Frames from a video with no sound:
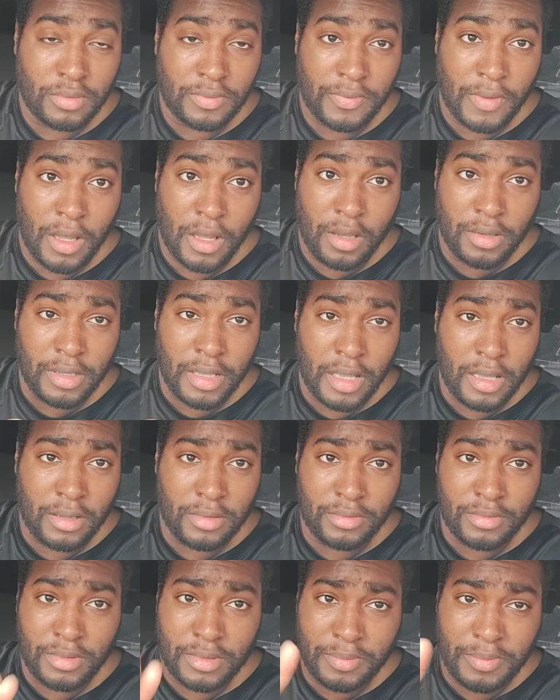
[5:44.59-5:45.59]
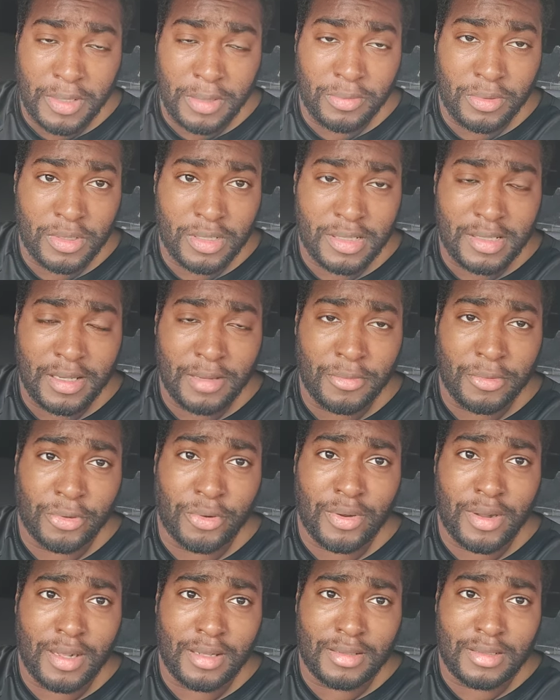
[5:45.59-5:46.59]
For all y'all people as
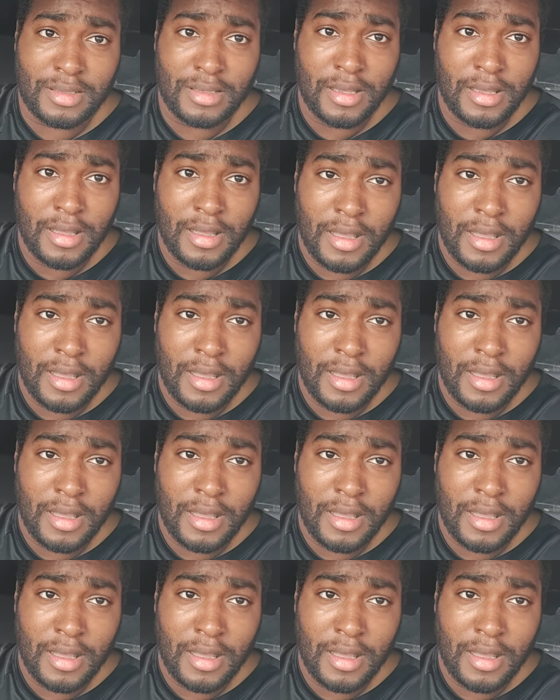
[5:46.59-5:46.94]
Democrats,